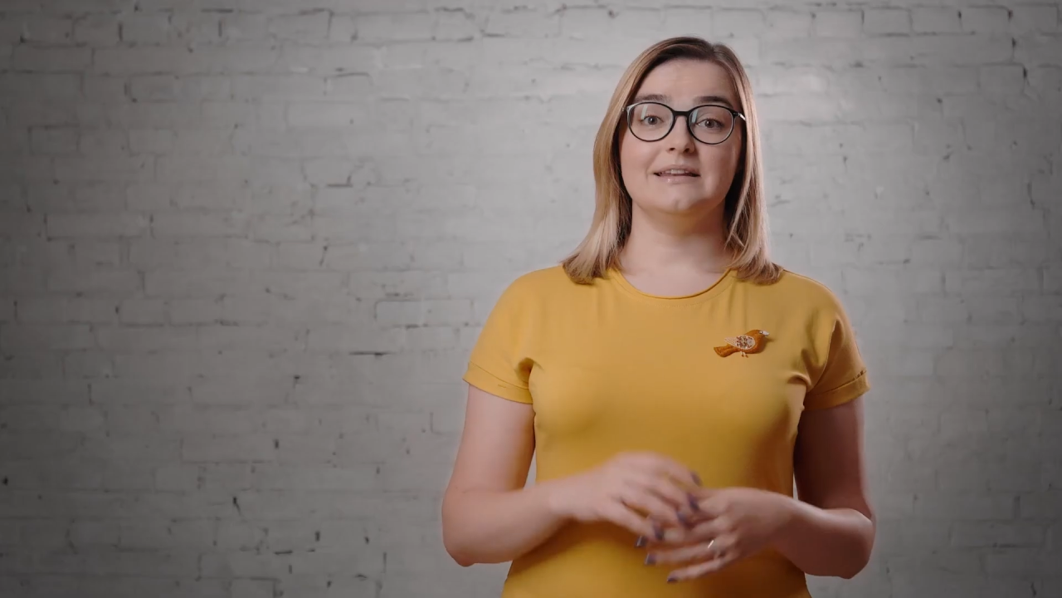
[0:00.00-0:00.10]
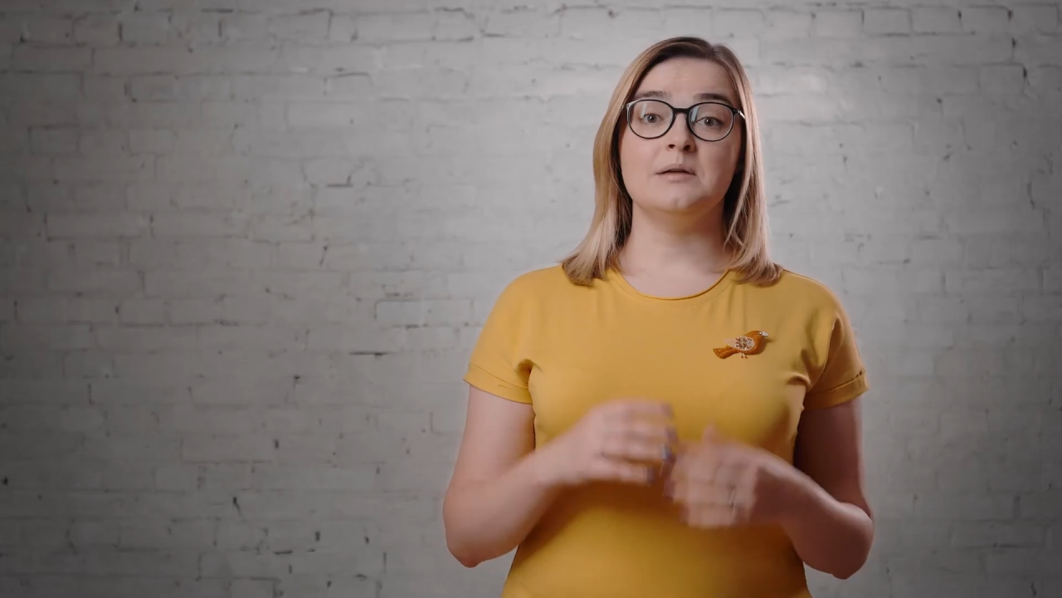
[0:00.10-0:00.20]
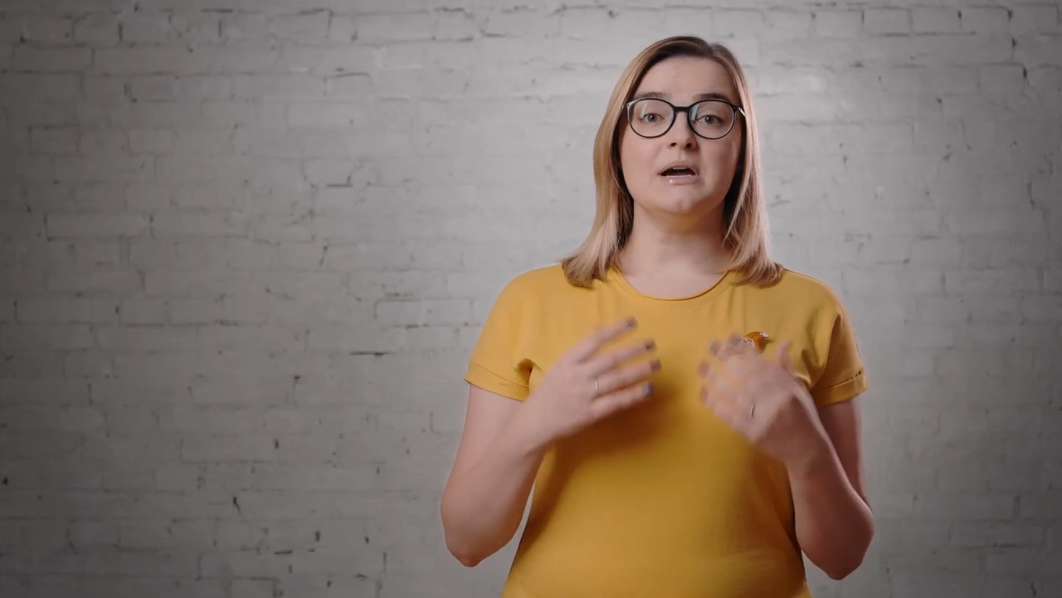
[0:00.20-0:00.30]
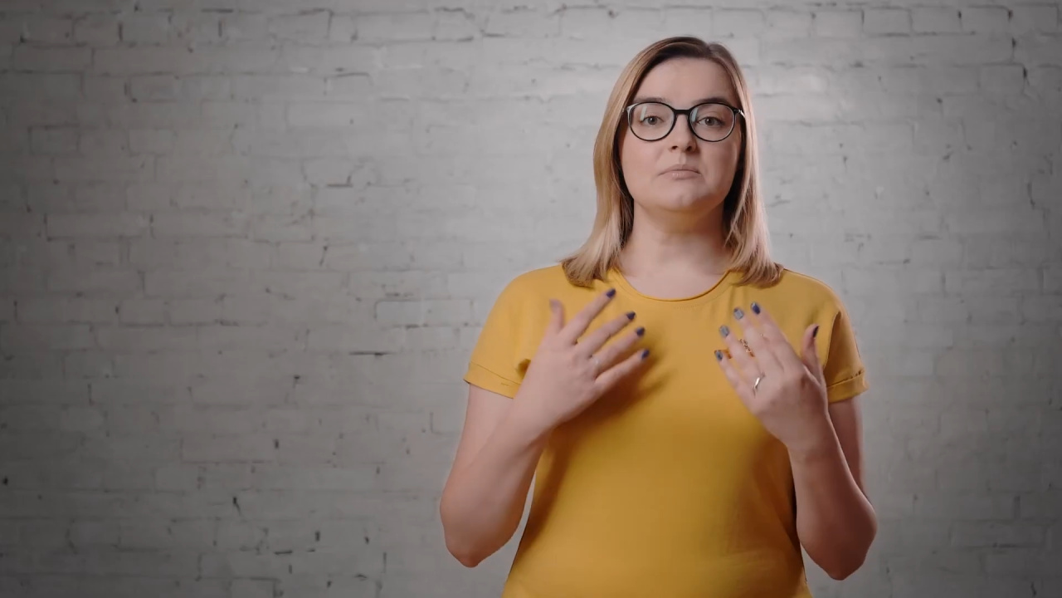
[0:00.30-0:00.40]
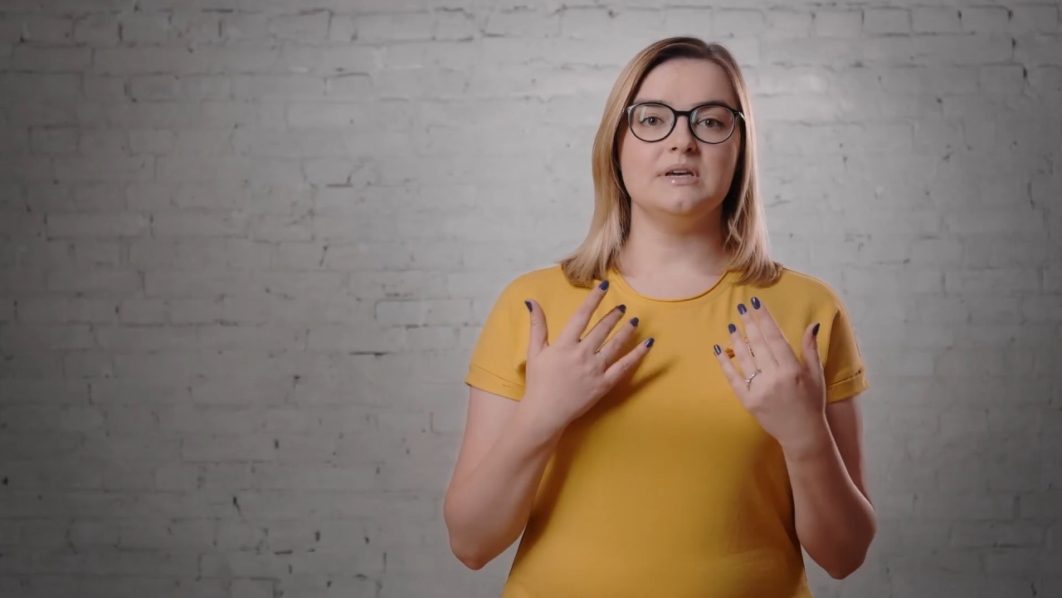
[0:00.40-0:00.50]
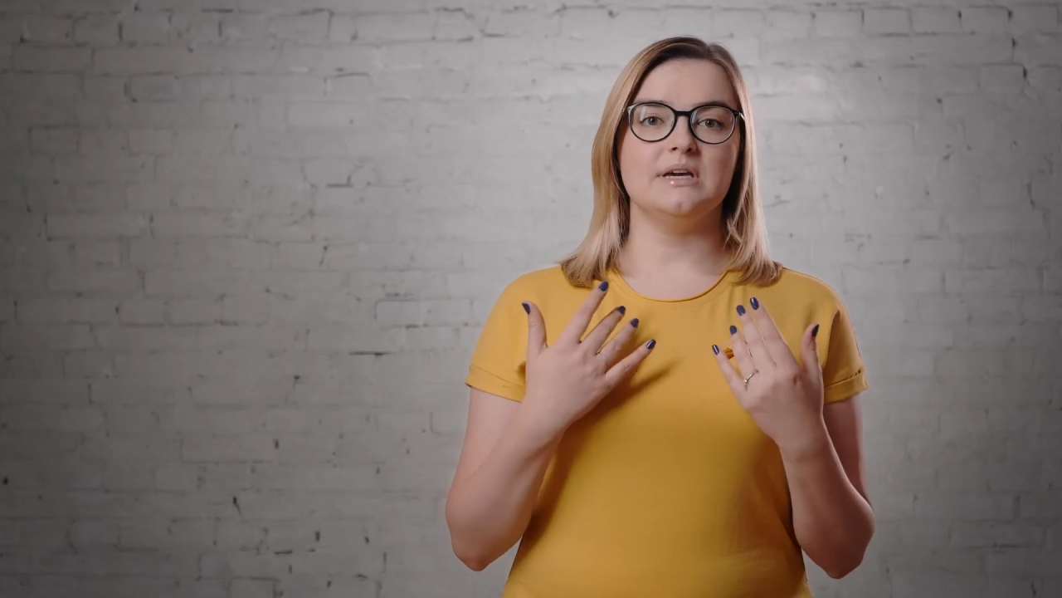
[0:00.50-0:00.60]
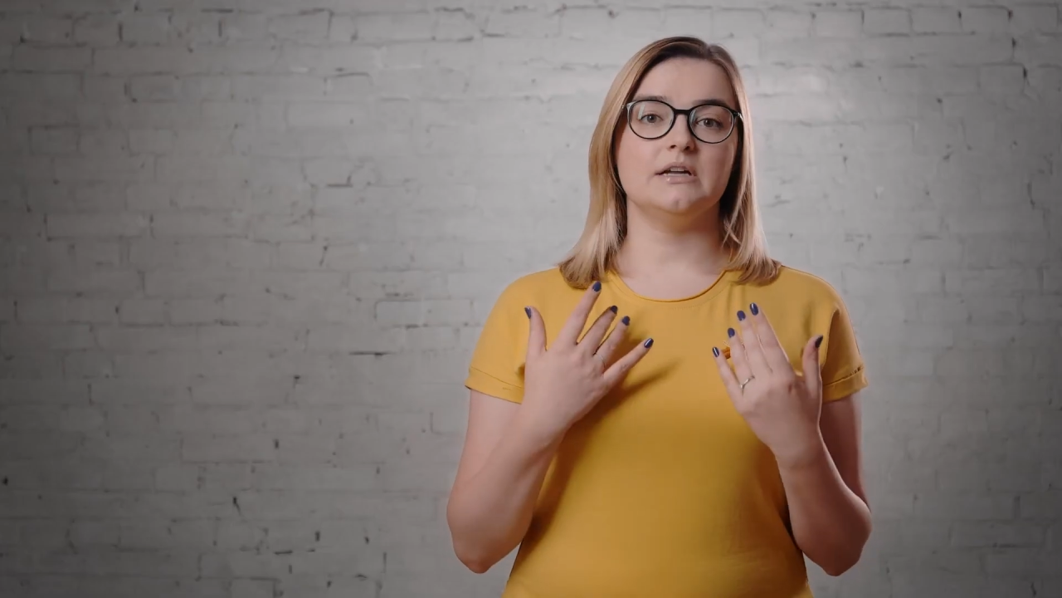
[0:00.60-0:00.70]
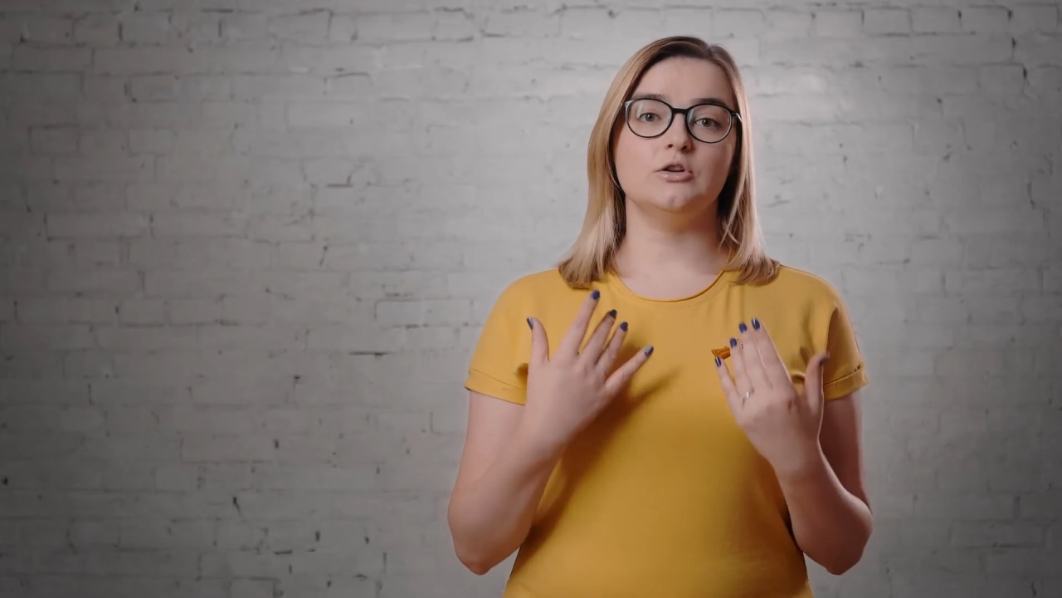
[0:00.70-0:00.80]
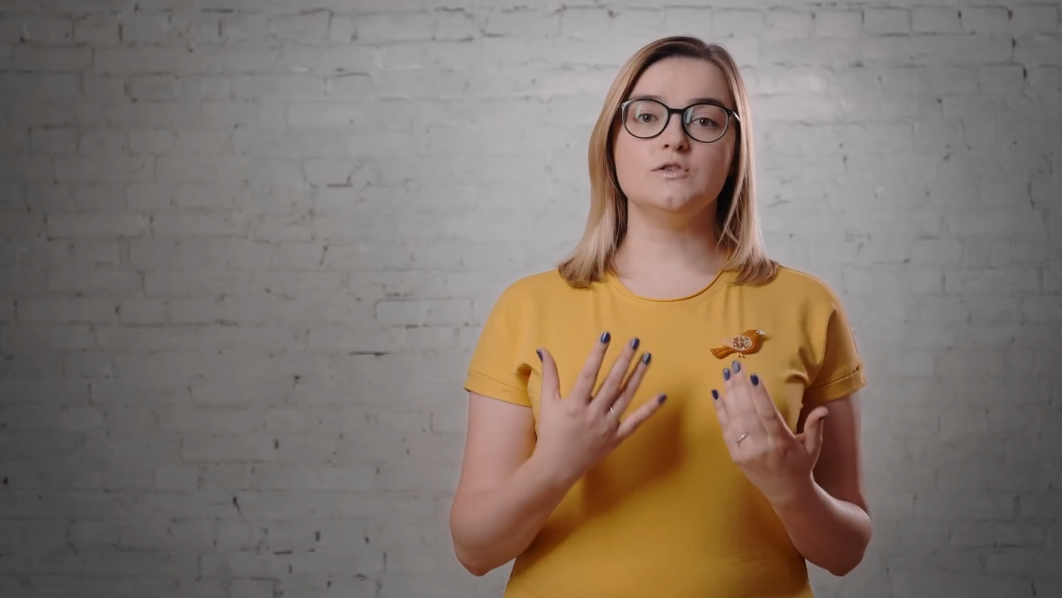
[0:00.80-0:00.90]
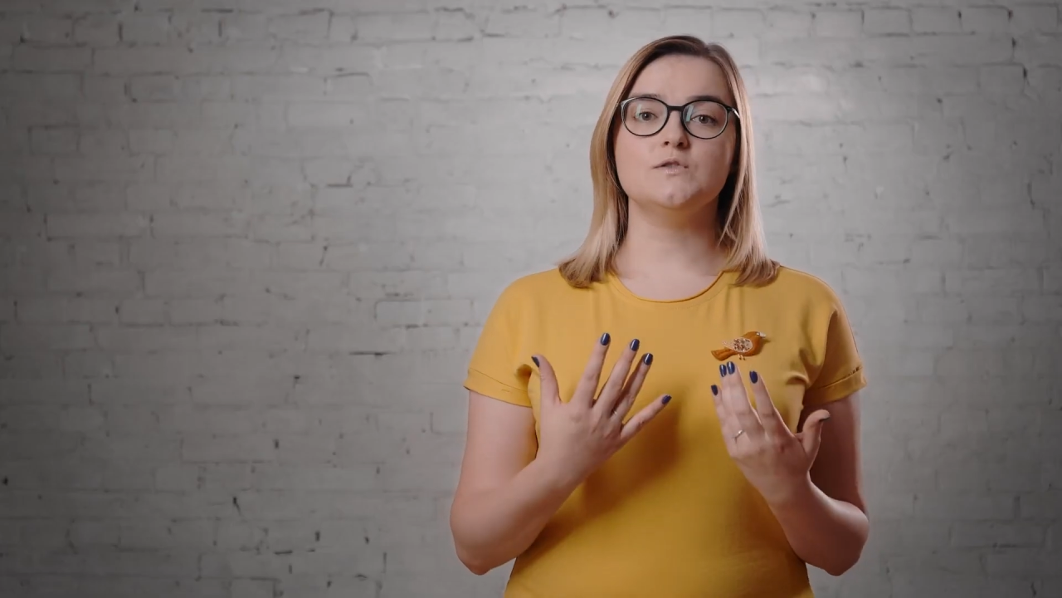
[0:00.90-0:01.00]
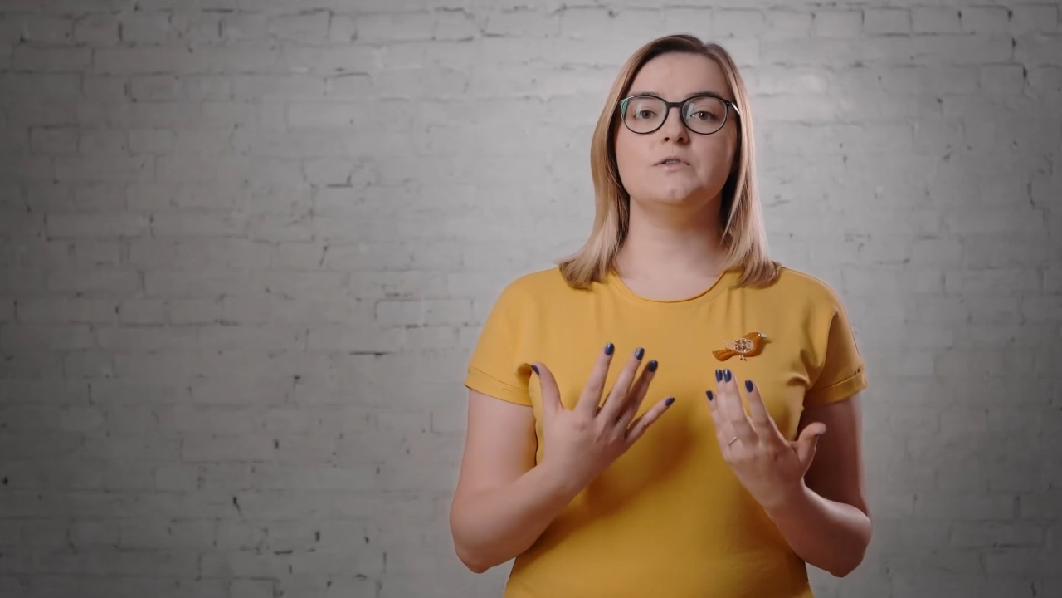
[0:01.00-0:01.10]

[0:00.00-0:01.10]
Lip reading: There might be a lot